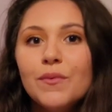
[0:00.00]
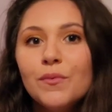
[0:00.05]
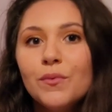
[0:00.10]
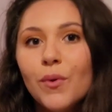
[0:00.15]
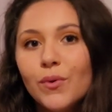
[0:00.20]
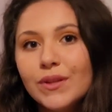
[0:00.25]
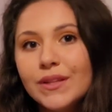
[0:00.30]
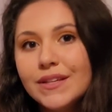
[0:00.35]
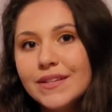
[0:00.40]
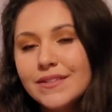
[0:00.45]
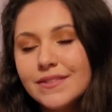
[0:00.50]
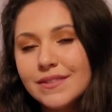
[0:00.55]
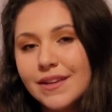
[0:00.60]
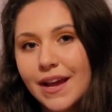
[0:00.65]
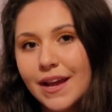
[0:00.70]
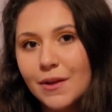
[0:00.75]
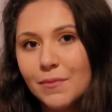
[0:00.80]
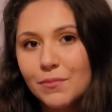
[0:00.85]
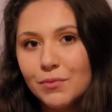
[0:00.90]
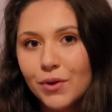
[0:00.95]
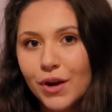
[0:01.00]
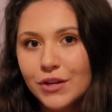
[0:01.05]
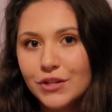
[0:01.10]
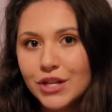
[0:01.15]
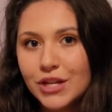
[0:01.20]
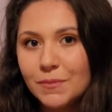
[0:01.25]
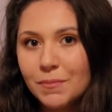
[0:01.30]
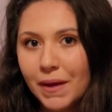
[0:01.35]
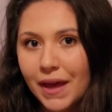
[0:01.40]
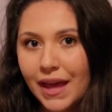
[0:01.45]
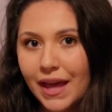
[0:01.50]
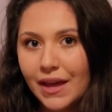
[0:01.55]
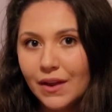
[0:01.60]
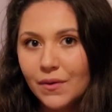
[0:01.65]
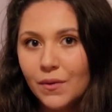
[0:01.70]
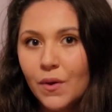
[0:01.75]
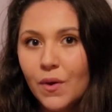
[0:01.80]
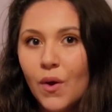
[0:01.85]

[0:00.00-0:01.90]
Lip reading: rolling style Project Pan